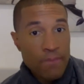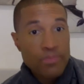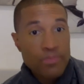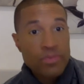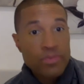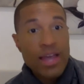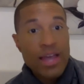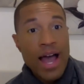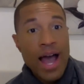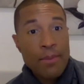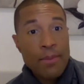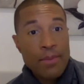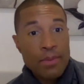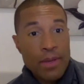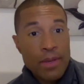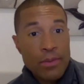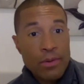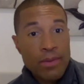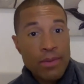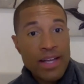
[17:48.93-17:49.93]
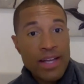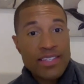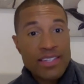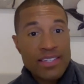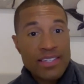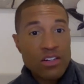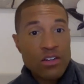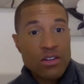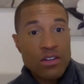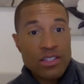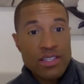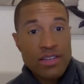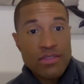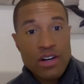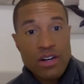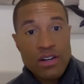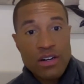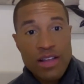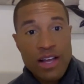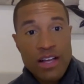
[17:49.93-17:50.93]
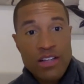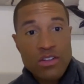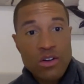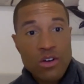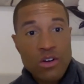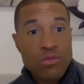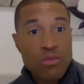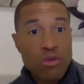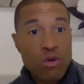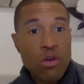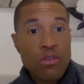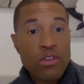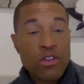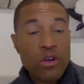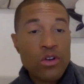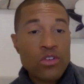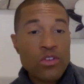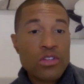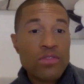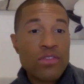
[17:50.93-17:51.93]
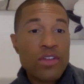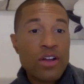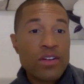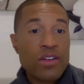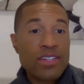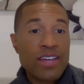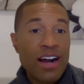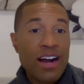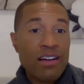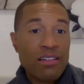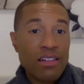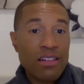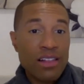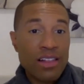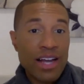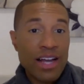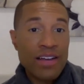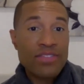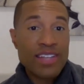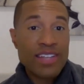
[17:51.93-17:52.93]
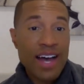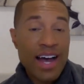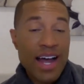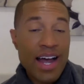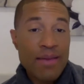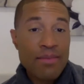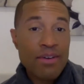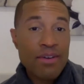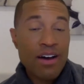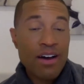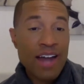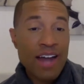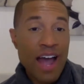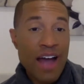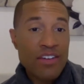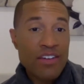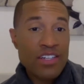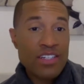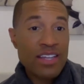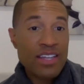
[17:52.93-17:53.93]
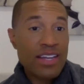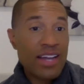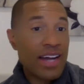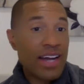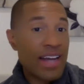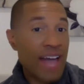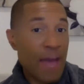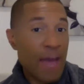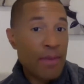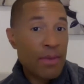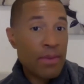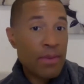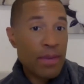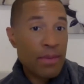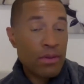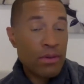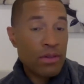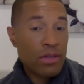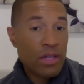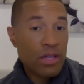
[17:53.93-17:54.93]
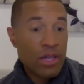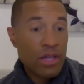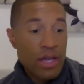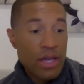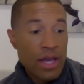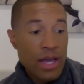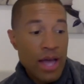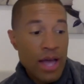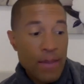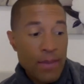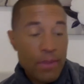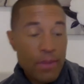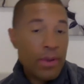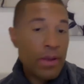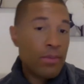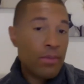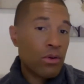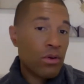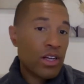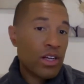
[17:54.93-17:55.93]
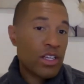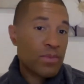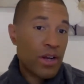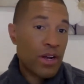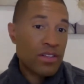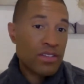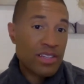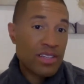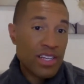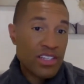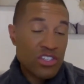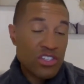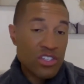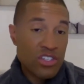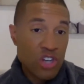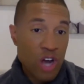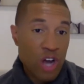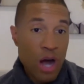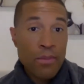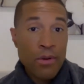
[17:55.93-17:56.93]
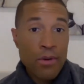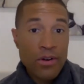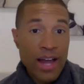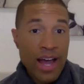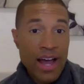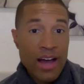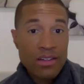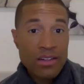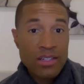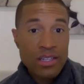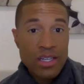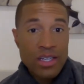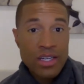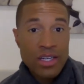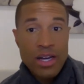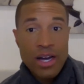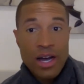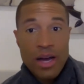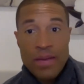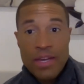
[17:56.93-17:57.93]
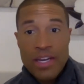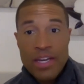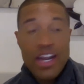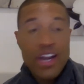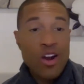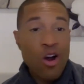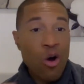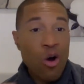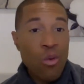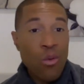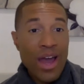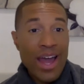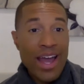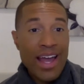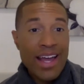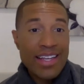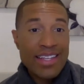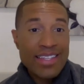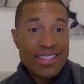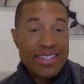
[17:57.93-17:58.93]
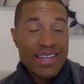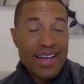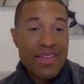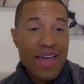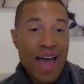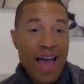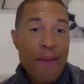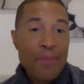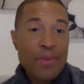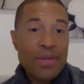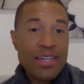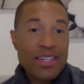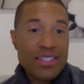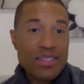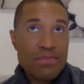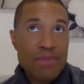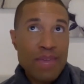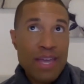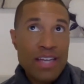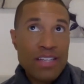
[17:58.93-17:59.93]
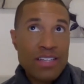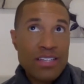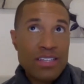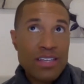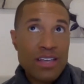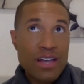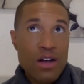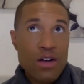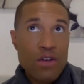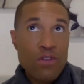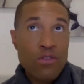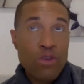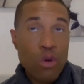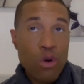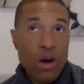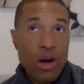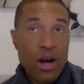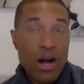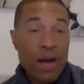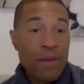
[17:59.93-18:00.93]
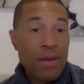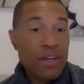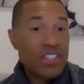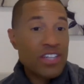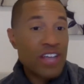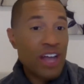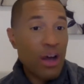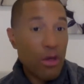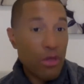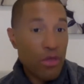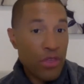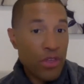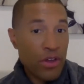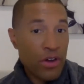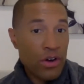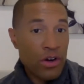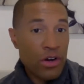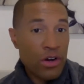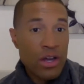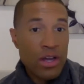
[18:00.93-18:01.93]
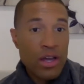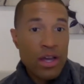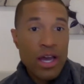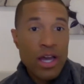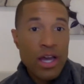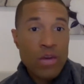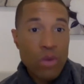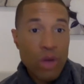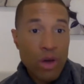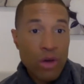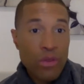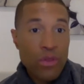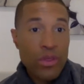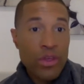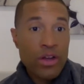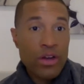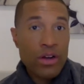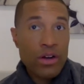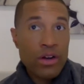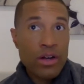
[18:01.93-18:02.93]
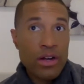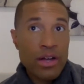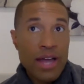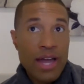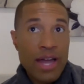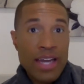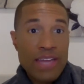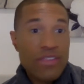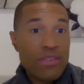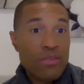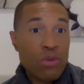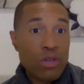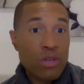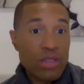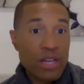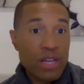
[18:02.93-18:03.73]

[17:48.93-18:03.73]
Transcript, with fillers: Happy people make $600,000 to $700,000 more over the course of their entire lifetime on average than unhappy people. Happier people experience less job burnout. I mean, in all ways, happiness makes for a much healthier and wealthier and even more loving